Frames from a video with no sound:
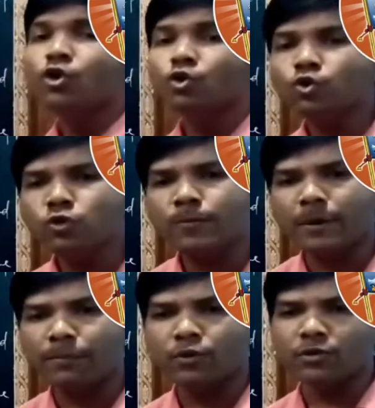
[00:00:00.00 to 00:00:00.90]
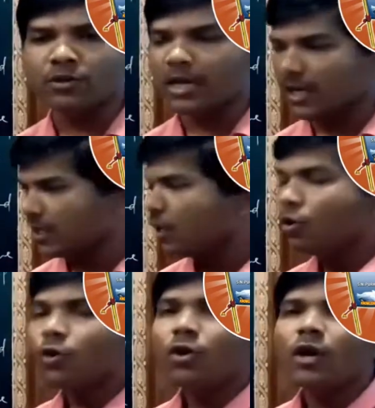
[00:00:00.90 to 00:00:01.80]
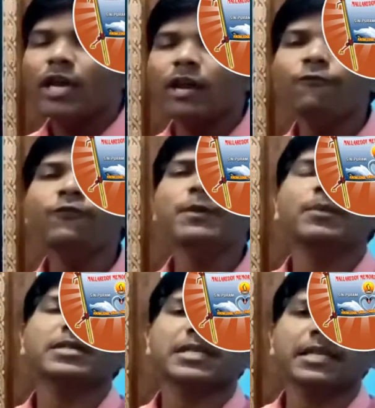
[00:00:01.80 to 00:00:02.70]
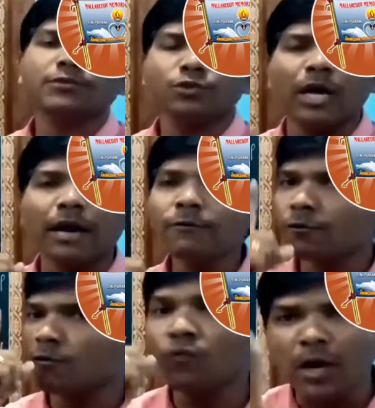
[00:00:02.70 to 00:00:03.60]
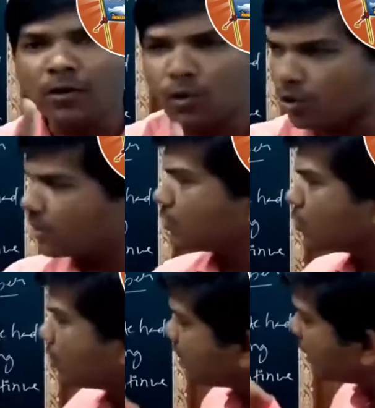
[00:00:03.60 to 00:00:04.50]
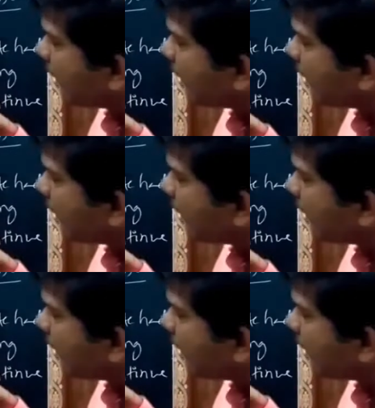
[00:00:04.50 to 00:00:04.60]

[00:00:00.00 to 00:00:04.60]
Rousseau proposed that every person should have one vote. So they